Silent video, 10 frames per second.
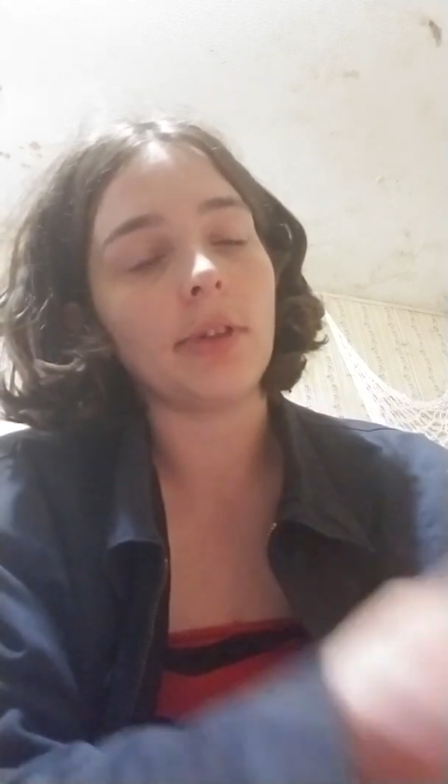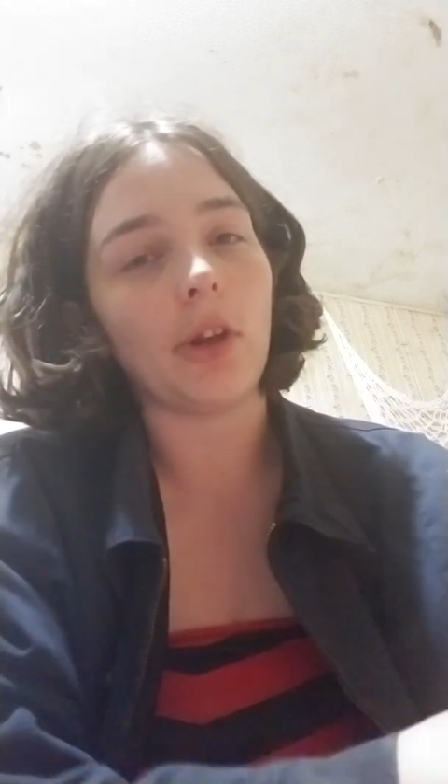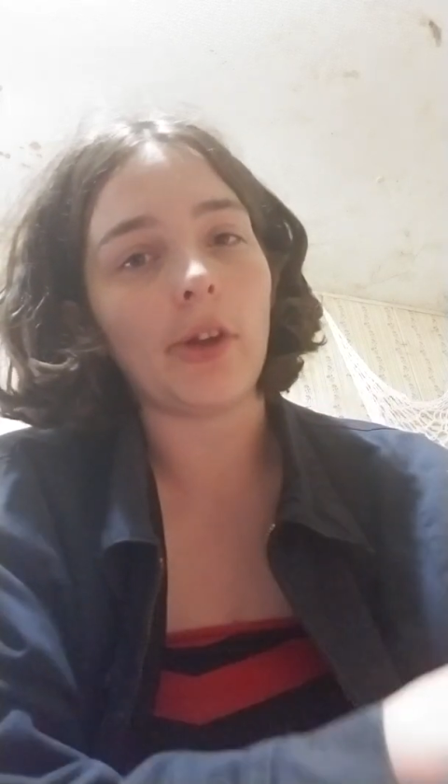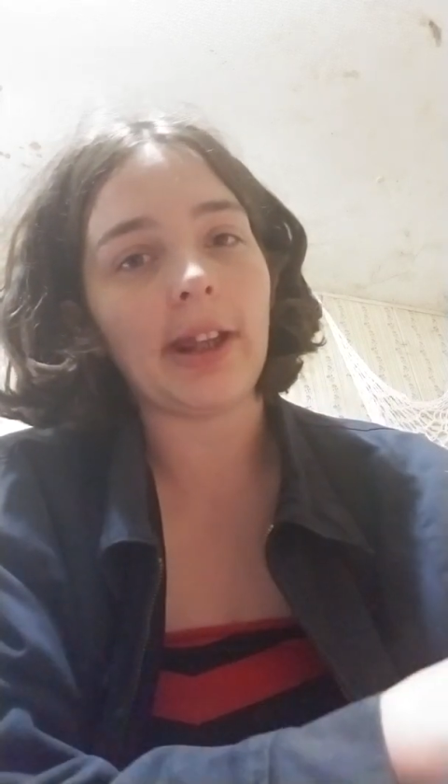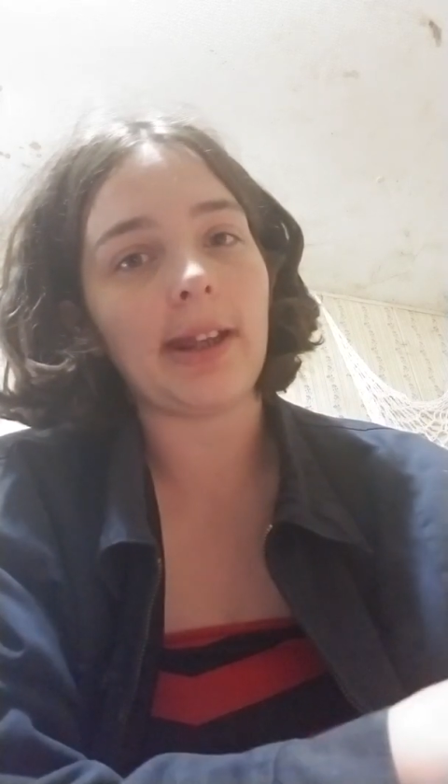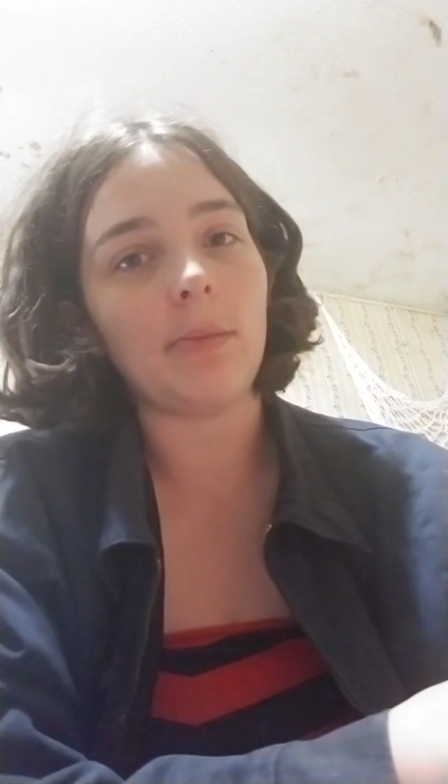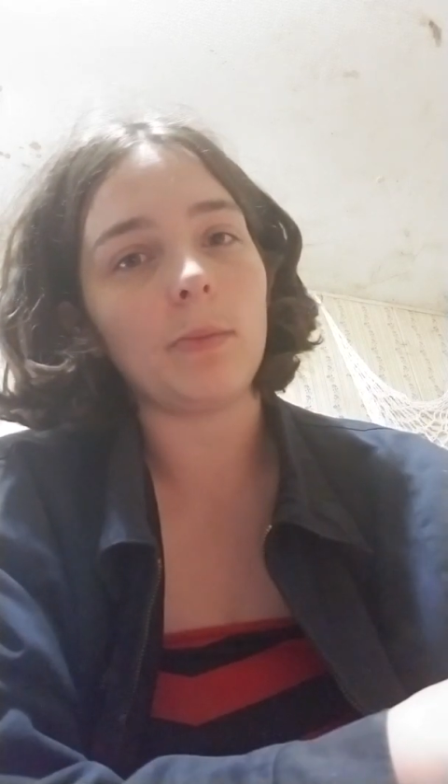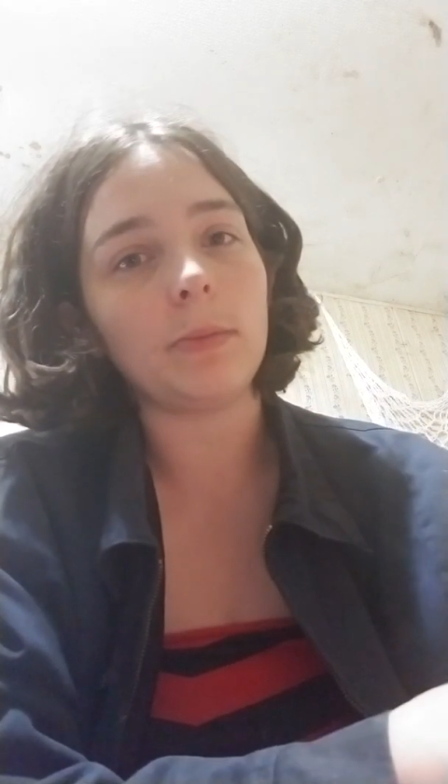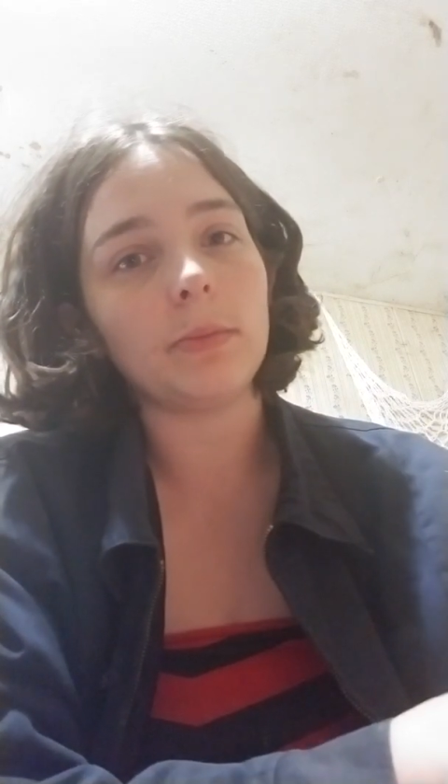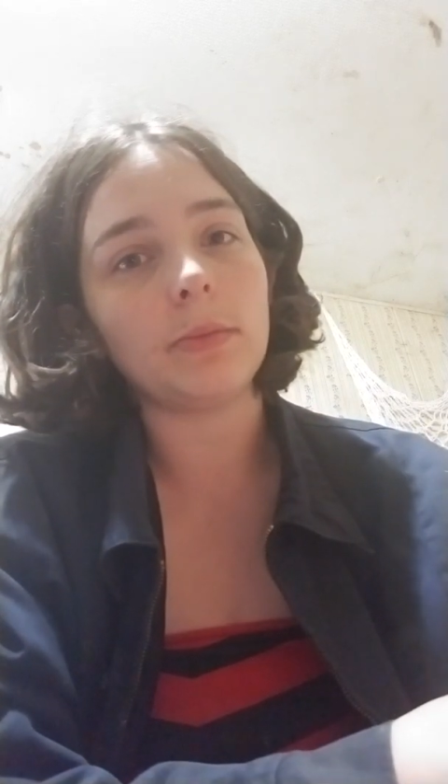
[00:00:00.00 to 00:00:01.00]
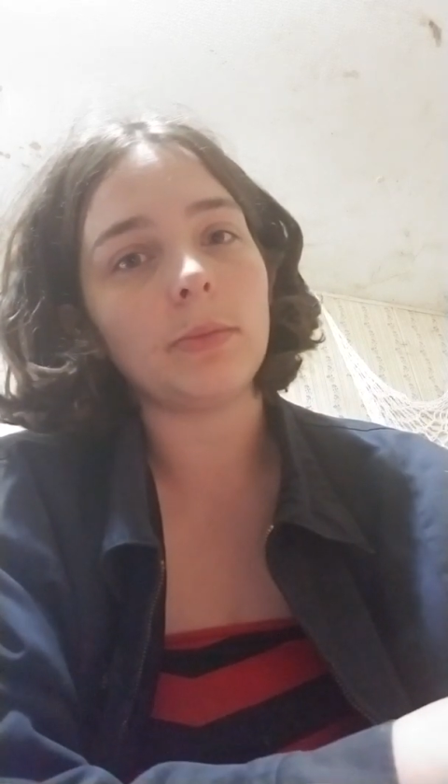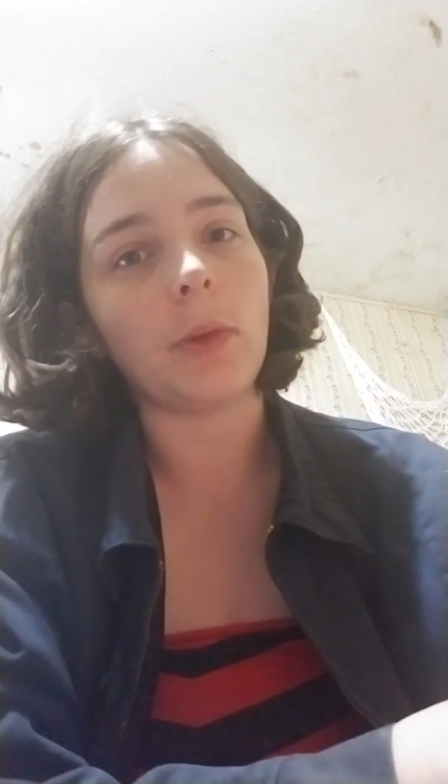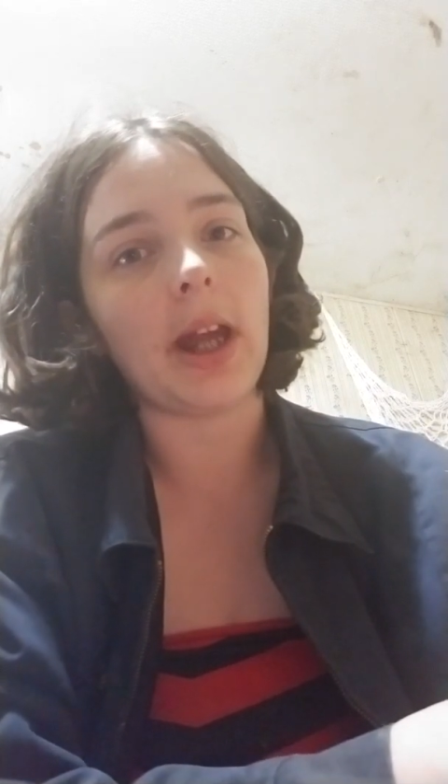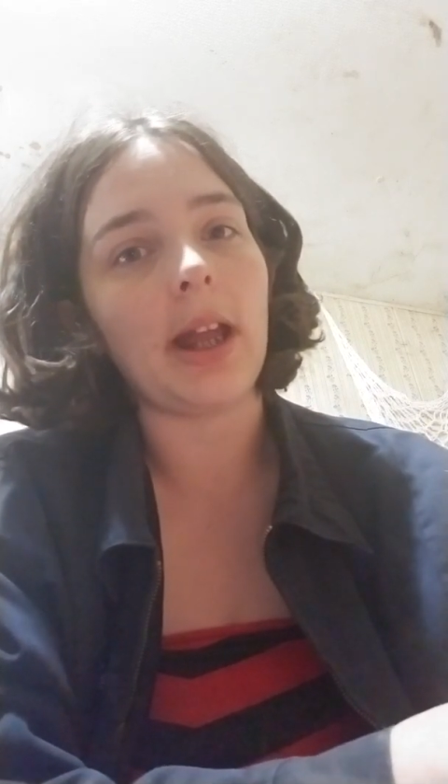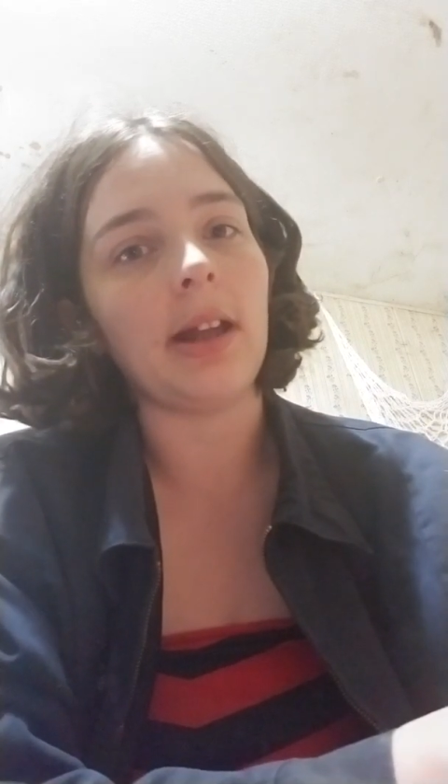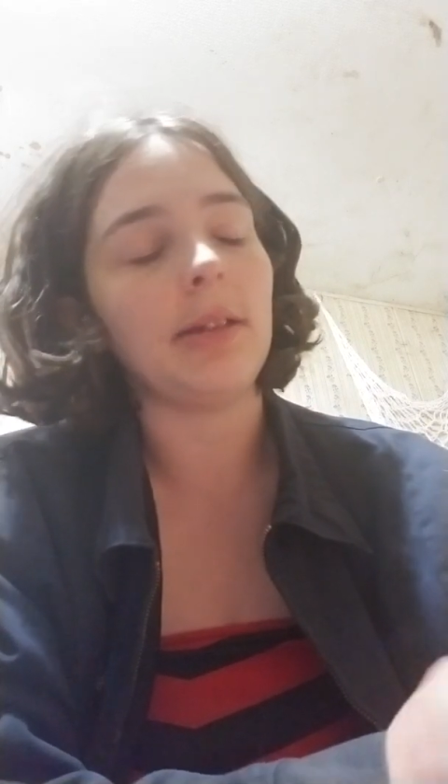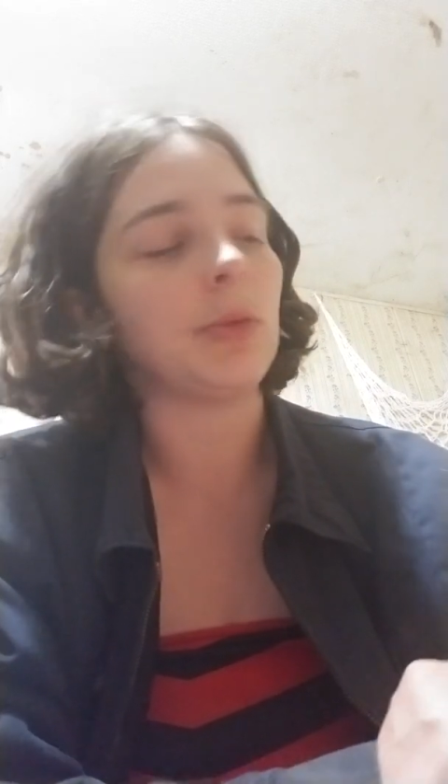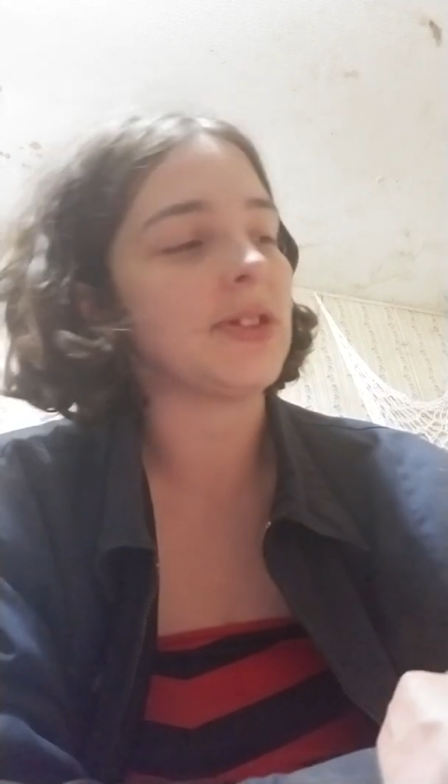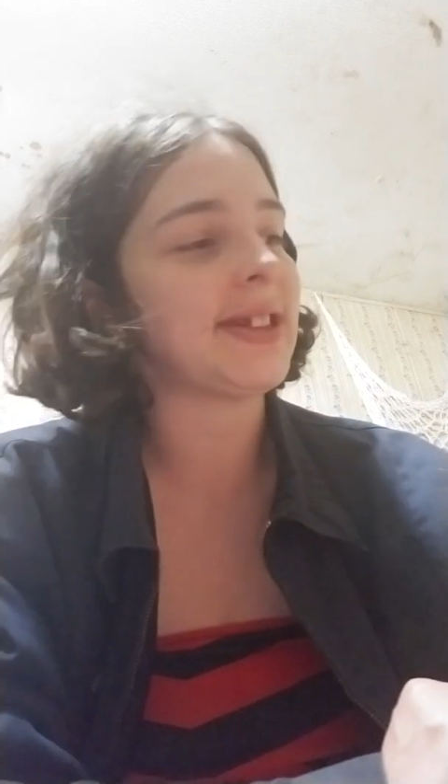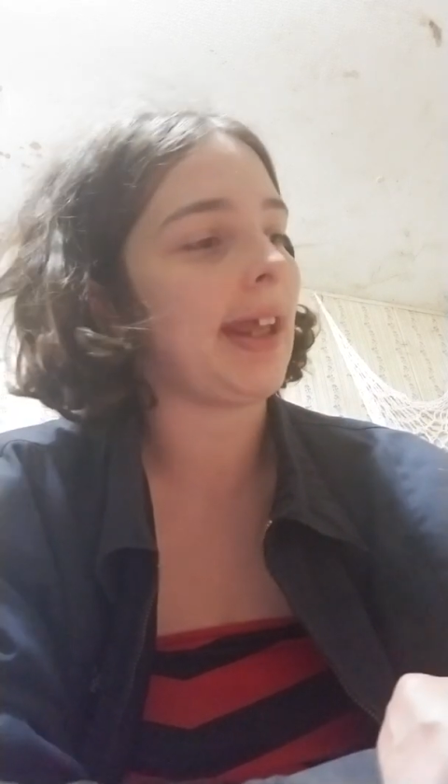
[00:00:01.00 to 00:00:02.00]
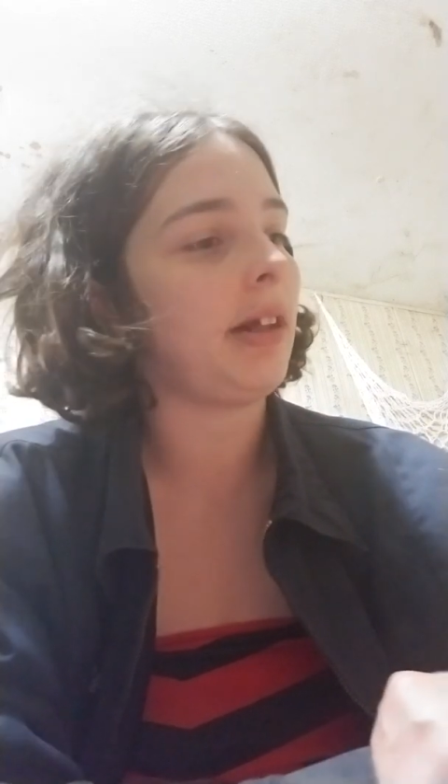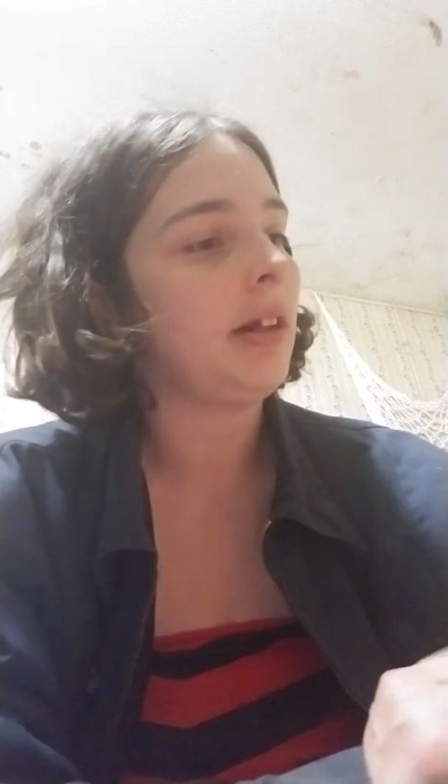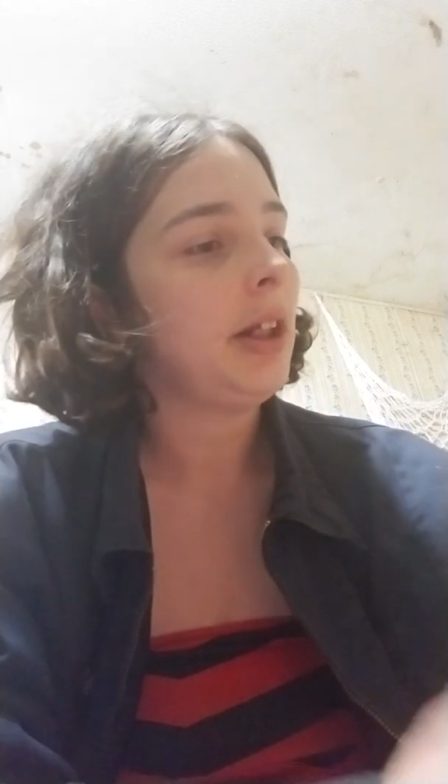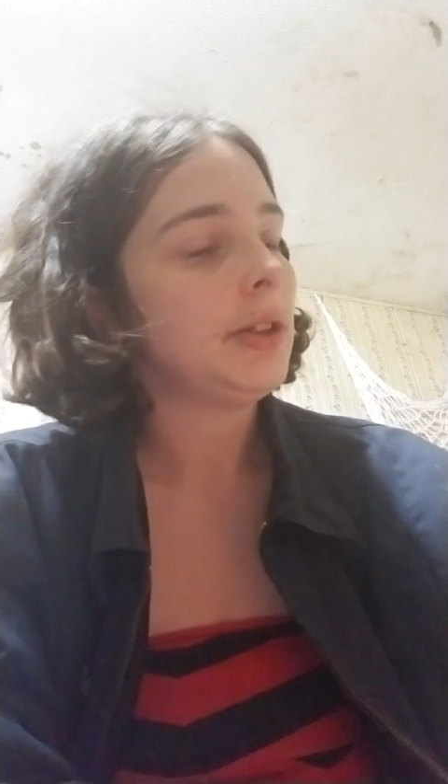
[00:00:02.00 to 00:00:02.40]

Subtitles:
look at what was said,